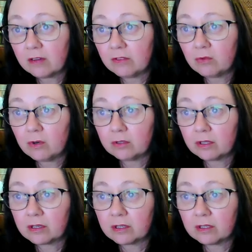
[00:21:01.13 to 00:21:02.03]
of the
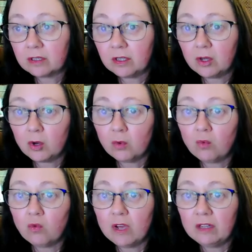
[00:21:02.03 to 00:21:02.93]
water,
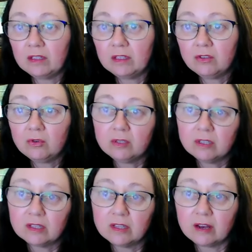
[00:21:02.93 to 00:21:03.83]
waiting to
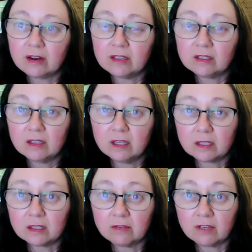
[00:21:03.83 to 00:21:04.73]
ensnare his
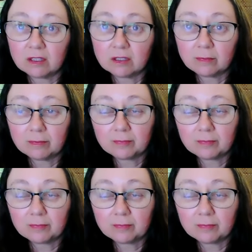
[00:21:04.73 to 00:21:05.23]
next victim.